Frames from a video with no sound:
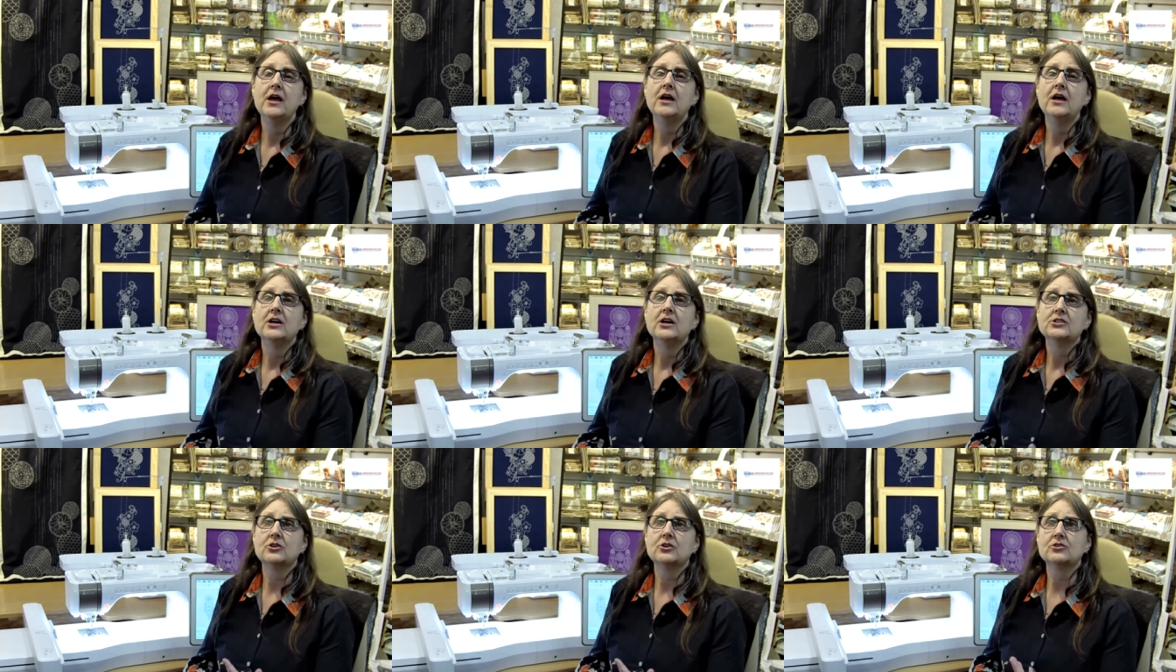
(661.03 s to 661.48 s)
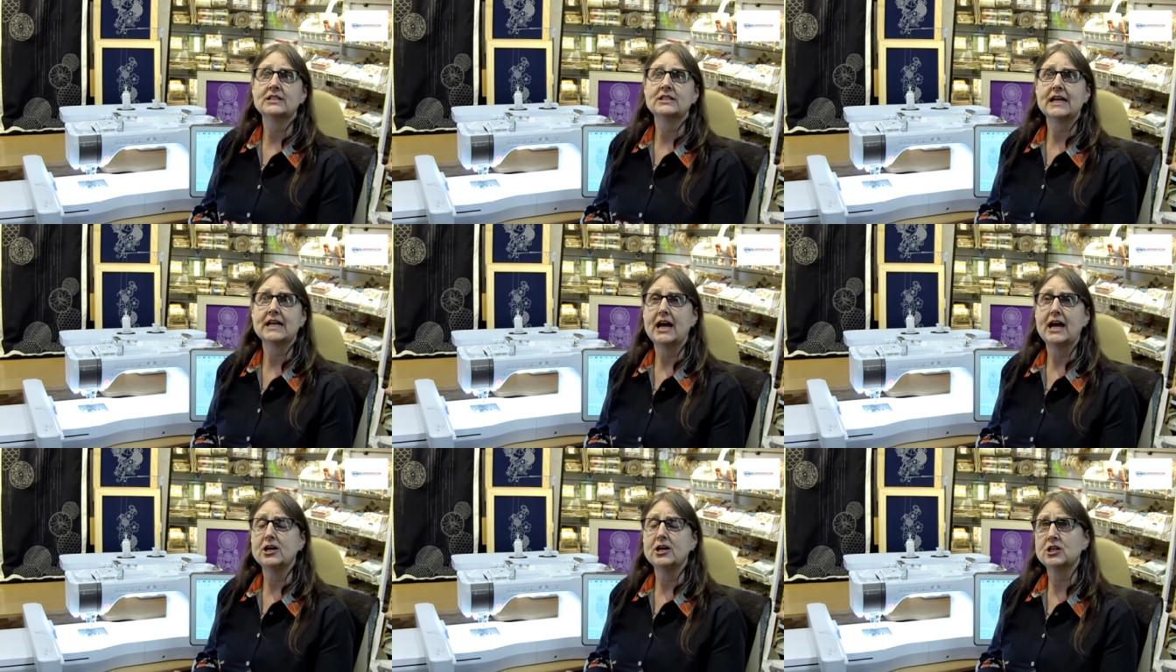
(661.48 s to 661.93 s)
So
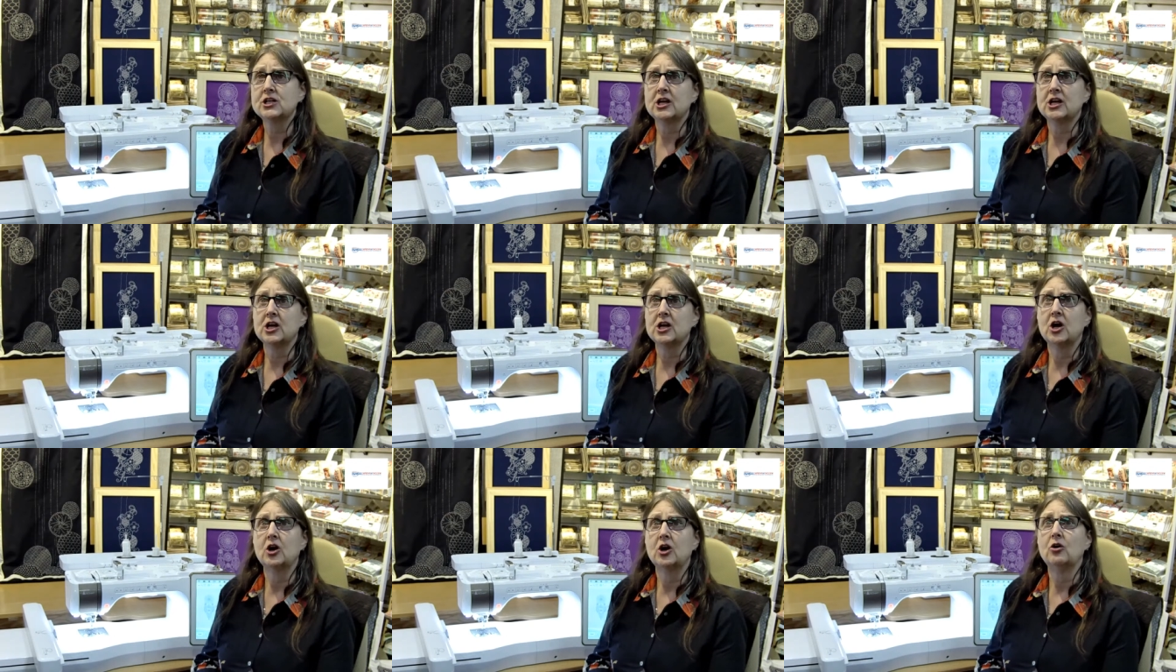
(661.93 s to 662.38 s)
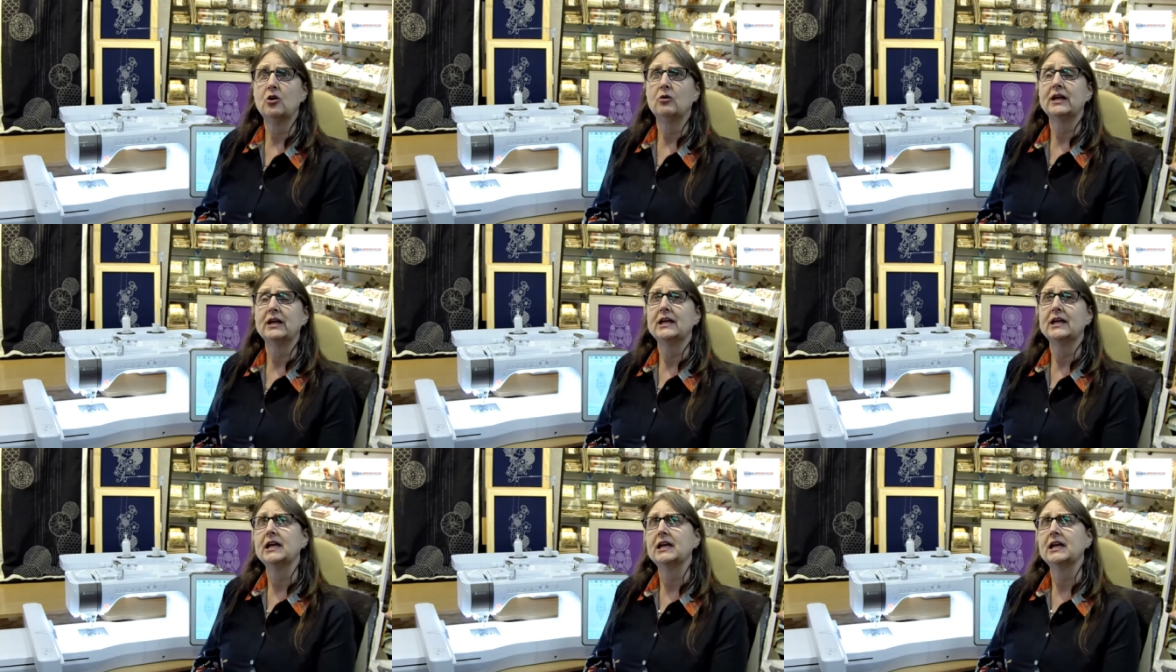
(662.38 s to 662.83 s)
Sashiko
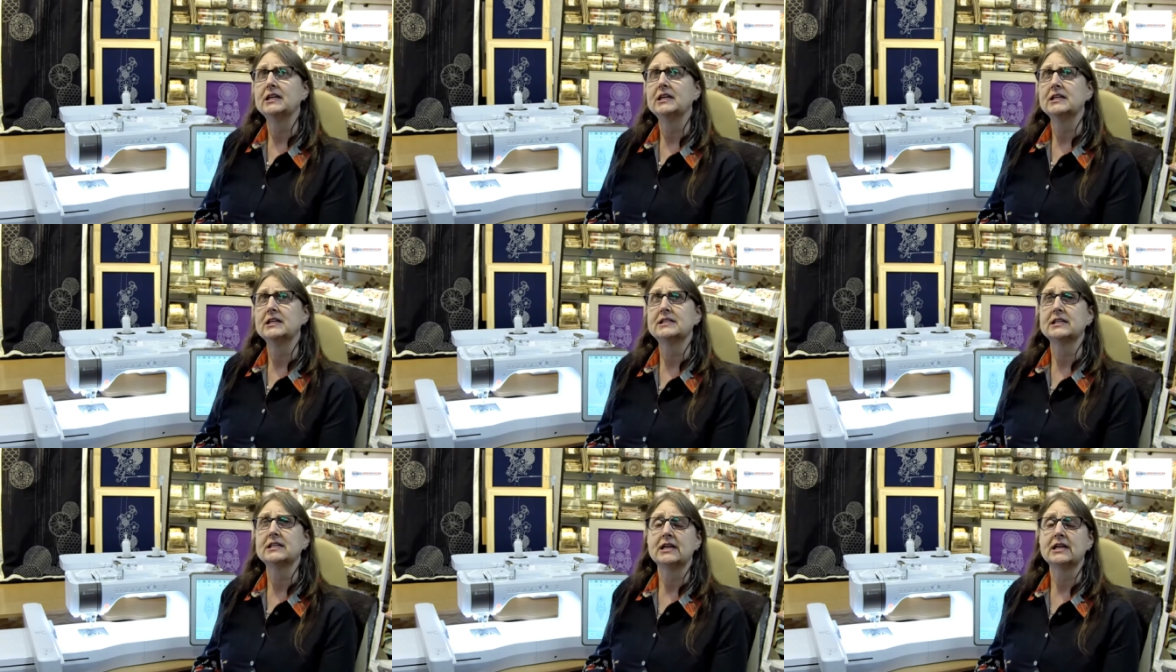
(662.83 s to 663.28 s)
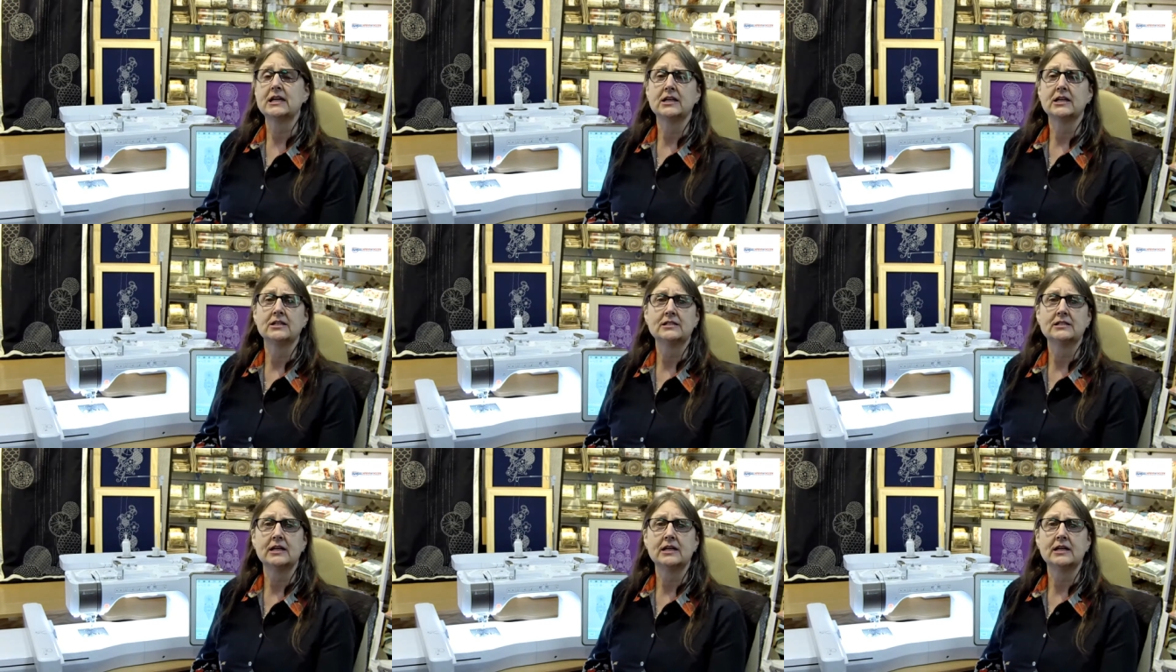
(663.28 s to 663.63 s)
is is